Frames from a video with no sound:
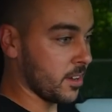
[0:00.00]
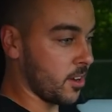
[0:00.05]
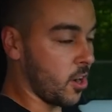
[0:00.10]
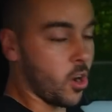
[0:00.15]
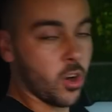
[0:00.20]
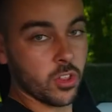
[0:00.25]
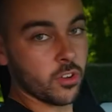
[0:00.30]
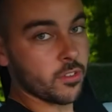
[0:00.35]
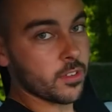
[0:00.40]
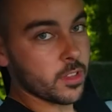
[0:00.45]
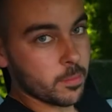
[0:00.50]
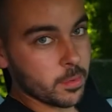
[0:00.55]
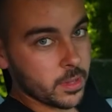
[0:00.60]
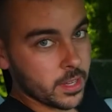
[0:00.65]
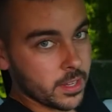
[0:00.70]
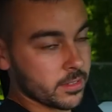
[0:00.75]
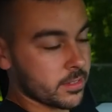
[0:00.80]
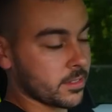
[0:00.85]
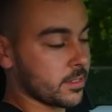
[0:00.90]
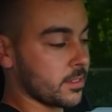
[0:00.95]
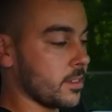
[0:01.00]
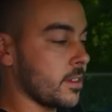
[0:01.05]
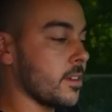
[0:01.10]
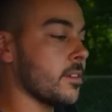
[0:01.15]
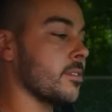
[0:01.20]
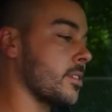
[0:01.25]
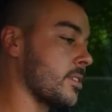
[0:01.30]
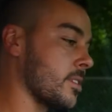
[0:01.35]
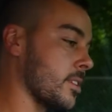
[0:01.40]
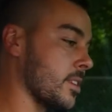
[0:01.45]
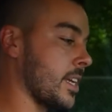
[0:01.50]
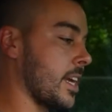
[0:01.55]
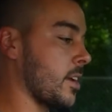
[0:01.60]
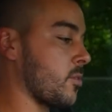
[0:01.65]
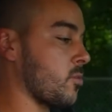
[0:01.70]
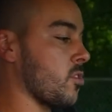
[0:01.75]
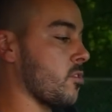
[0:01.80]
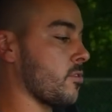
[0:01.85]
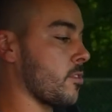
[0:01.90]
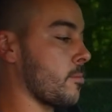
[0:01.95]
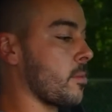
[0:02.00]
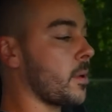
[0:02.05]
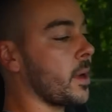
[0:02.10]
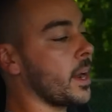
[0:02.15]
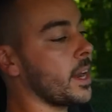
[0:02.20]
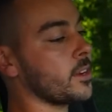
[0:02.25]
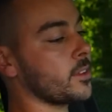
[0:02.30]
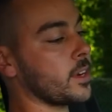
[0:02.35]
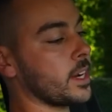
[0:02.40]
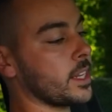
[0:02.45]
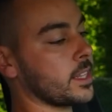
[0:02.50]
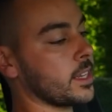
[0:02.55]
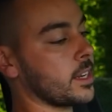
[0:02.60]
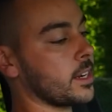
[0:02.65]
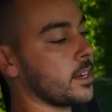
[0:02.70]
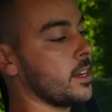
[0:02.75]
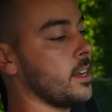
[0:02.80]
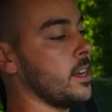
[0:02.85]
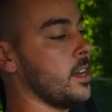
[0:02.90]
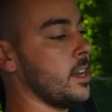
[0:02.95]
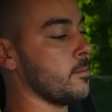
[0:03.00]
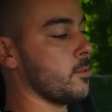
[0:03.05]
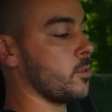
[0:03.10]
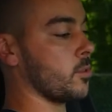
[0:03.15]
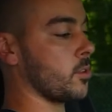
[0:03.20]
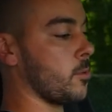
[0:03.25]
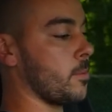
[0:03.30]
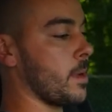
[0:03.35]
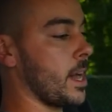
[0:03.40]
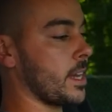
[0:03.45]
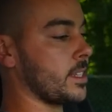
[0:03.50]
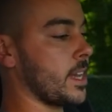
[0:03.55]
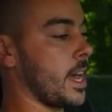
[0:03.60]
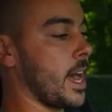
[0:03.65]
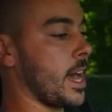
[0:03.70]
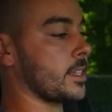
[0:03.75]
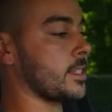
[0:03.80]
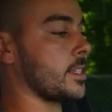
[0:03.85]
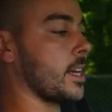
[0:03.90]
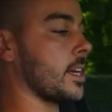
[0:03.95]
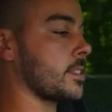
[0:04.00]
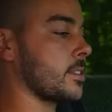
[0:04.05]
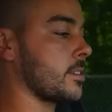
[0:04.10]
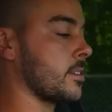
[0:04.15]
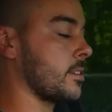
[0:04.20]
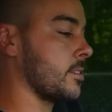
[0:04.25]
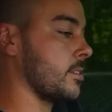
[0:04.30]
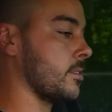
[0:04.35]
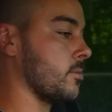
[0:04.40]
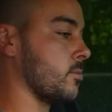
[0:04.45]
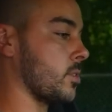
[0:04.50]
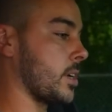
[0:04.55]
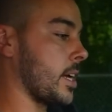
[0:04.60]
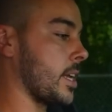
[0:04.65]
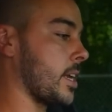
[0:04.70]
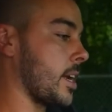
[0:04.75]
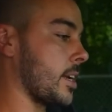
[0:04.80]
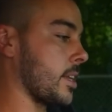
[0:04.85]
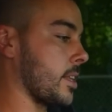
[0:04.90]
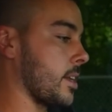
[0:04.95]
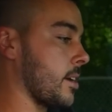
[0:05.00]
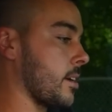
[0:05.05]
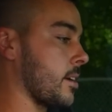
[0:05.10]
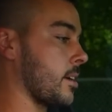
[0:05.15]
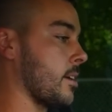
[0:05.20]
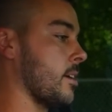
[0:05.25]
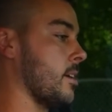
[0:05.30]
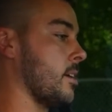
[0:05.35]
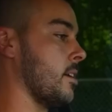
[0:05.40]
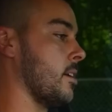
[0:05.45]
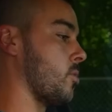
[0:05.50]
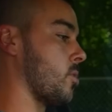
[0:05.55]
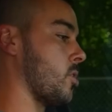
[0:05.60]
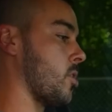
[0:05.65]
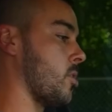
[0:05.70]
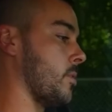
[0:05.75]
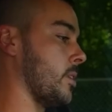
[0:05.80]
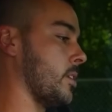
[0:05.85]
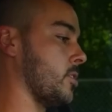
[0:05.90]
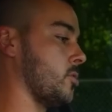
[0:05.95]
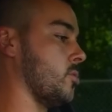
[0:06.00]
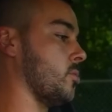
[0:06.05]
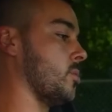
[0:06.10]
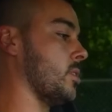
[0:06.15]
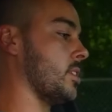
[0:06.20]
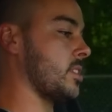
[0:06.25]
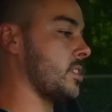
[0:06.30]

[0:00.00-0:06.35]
all over the place. You know, it's a Land Rover brand right there. We'll go back to access, we'll get out of here. We'll go into the